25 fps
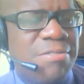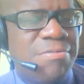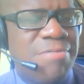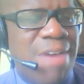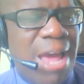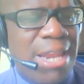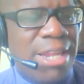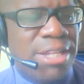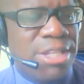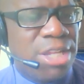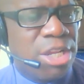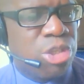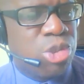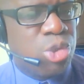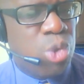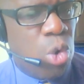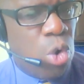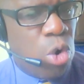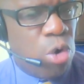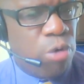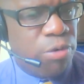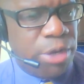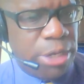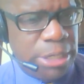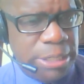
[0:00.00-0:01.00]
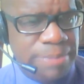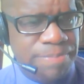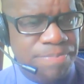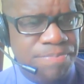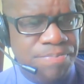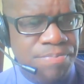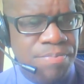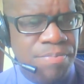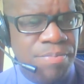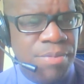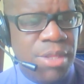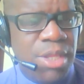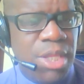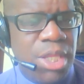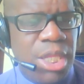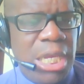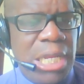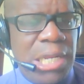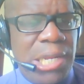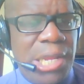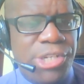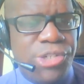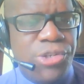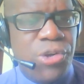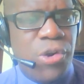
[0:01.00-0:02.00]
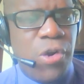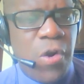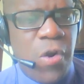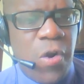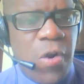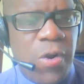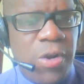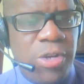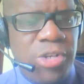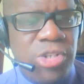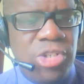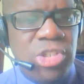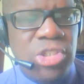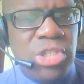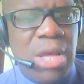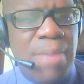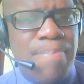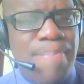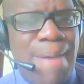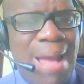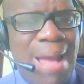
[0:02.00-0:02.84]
valedictorian. He later earned a